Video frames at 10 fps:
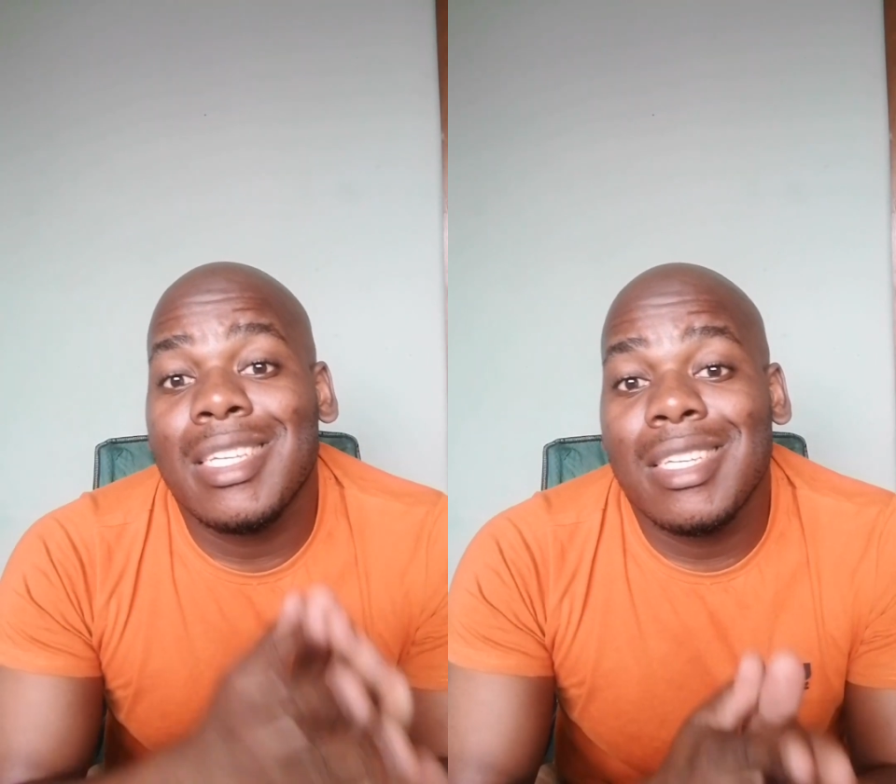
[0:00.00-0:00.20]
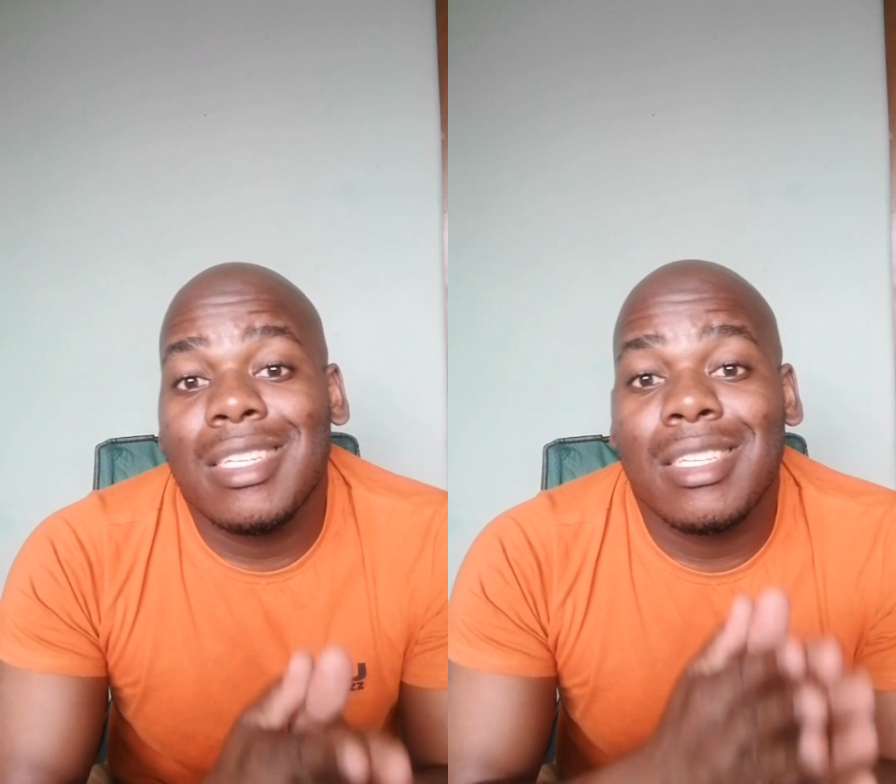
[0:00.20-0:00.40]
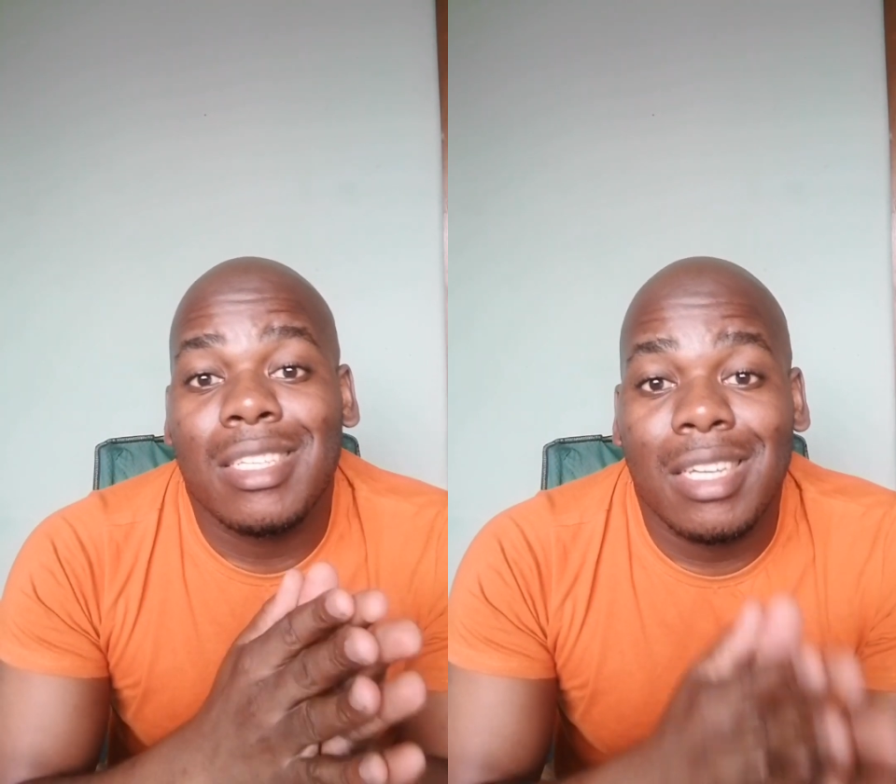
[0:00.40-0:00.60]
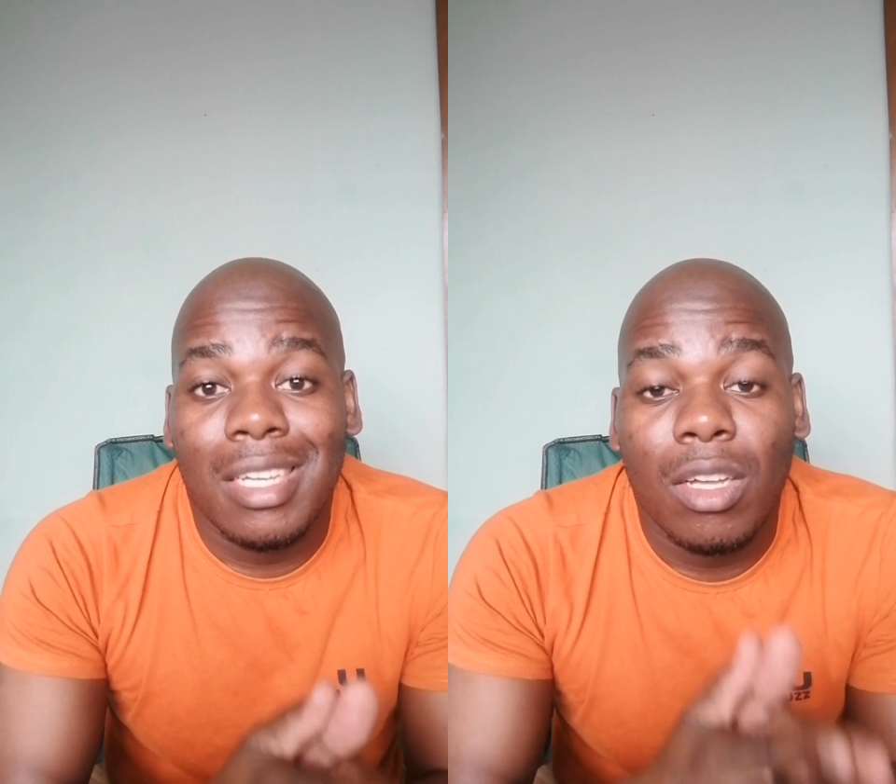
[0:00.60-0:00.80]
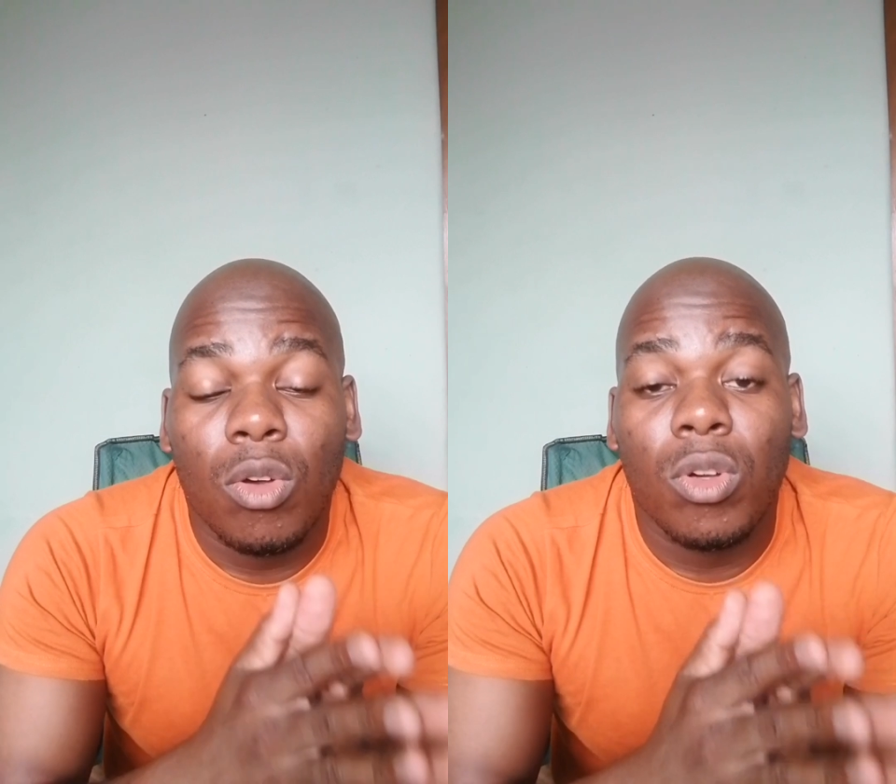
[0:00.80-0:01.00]
each
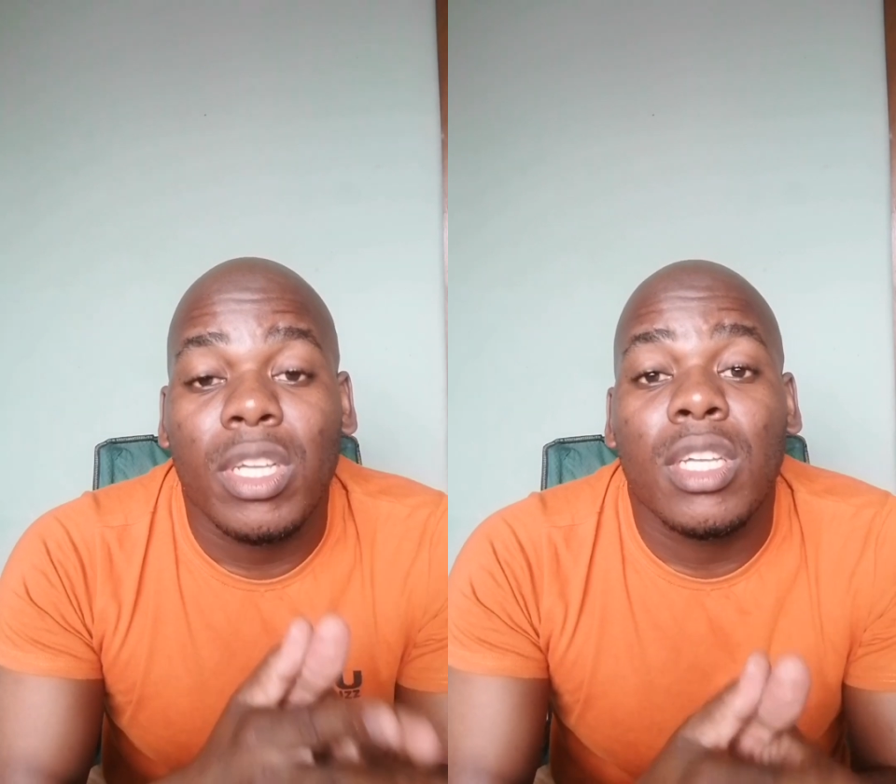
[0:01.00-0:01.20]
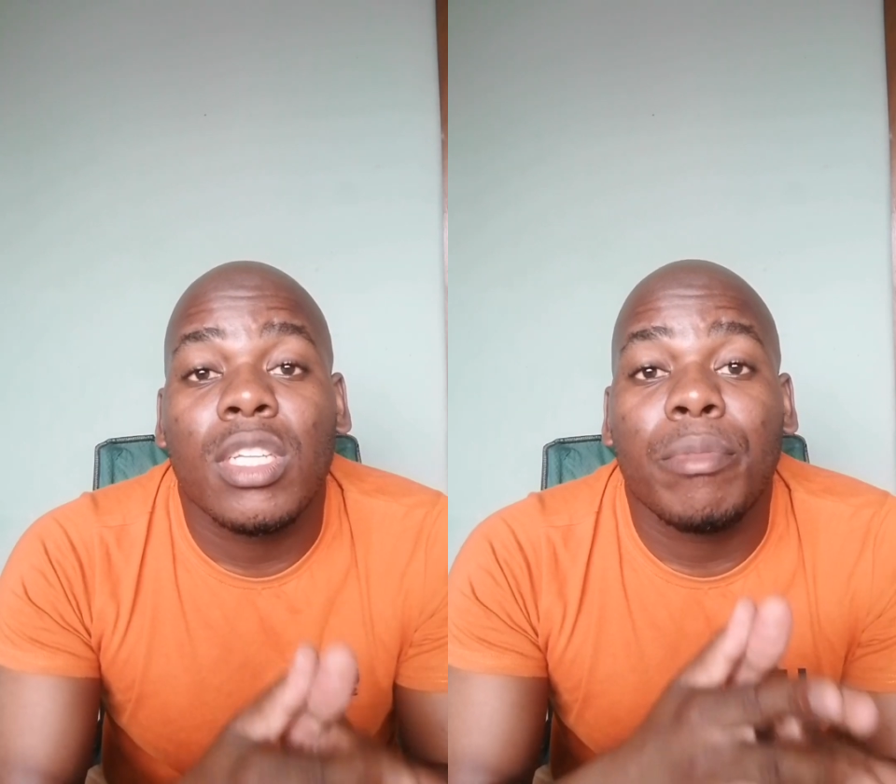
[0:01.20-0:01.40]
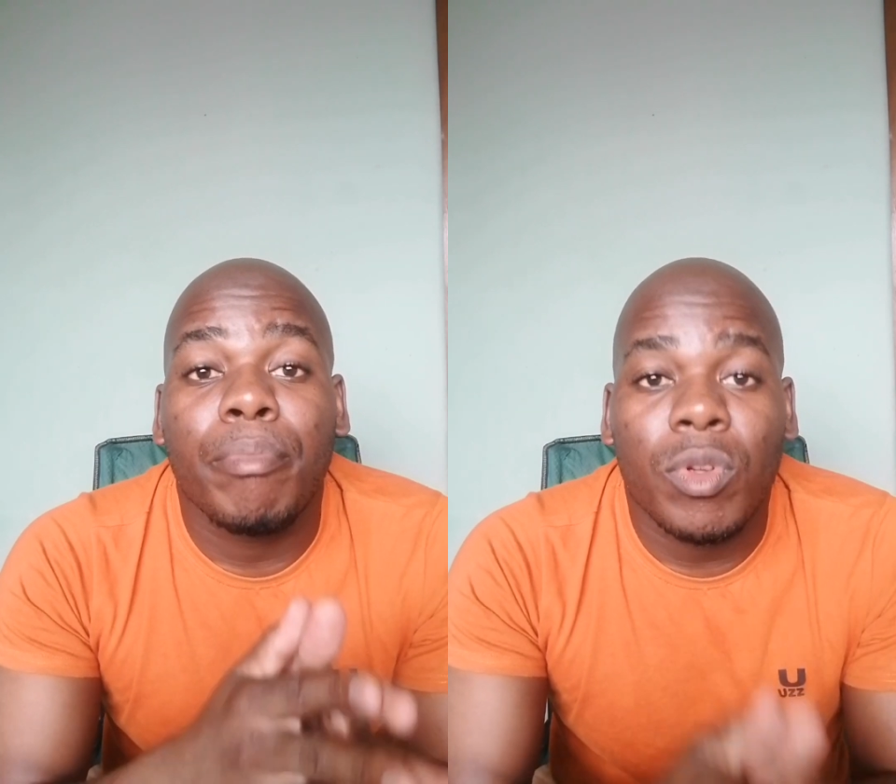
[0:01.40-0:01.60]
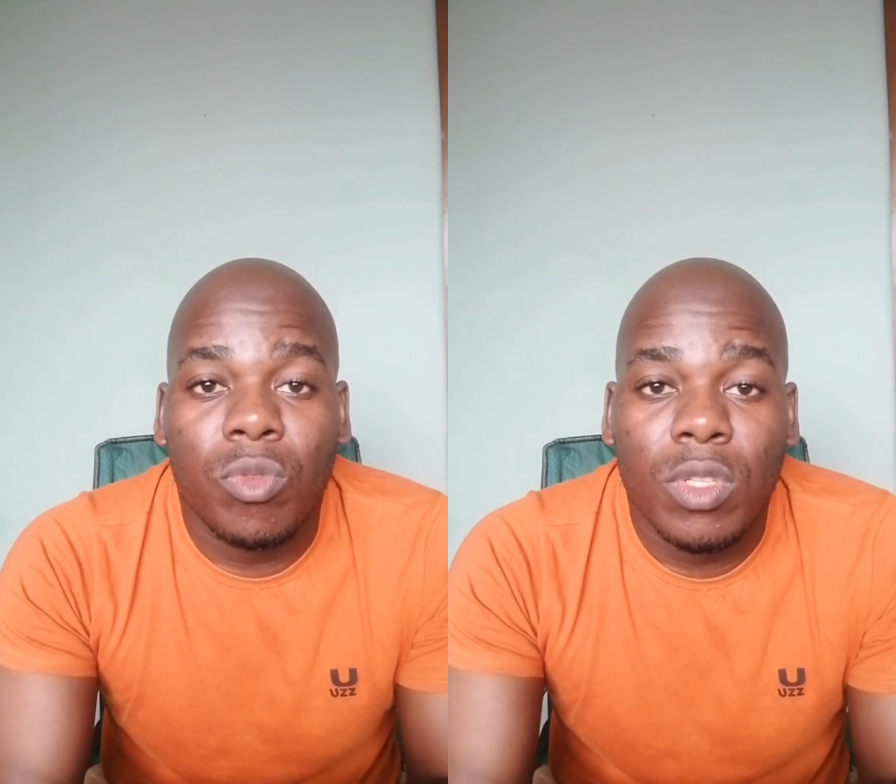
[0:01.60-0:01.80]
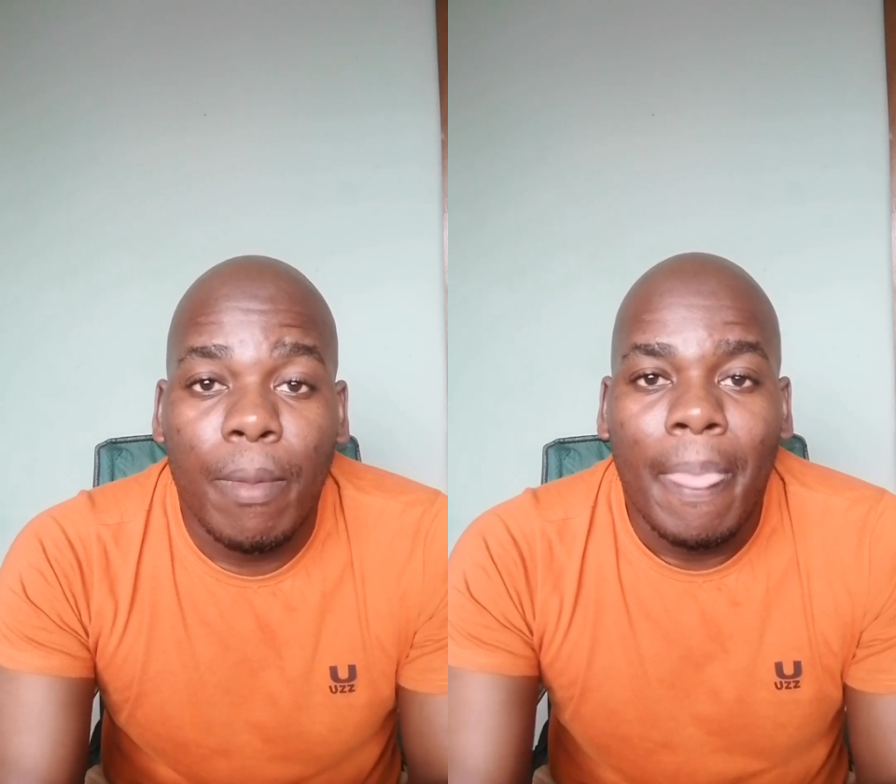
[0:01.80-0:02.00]
scar or each
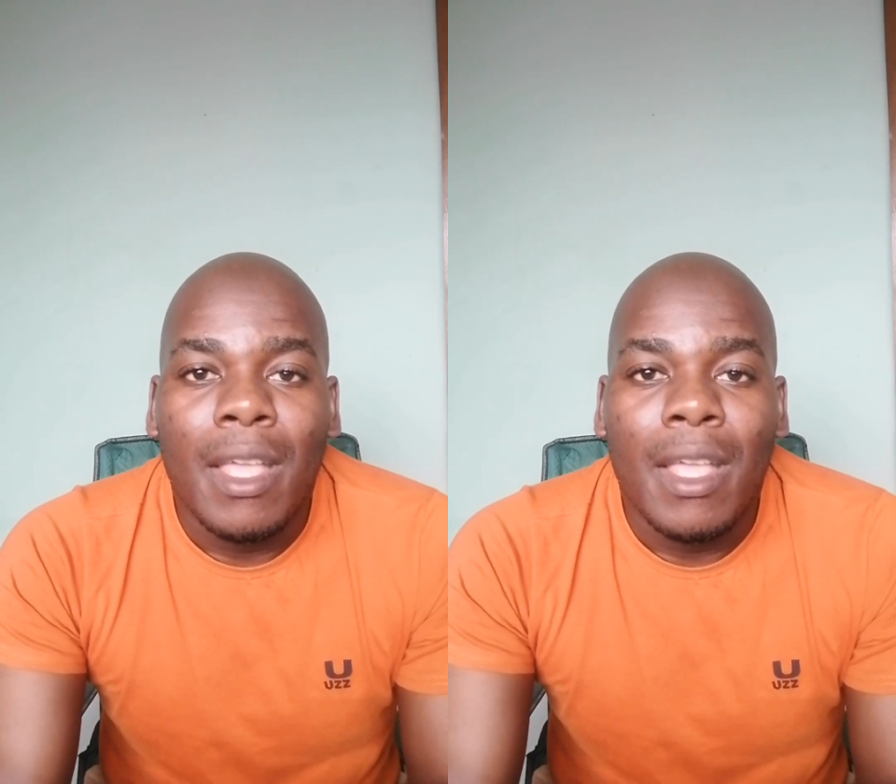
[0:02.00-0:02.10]
bruise.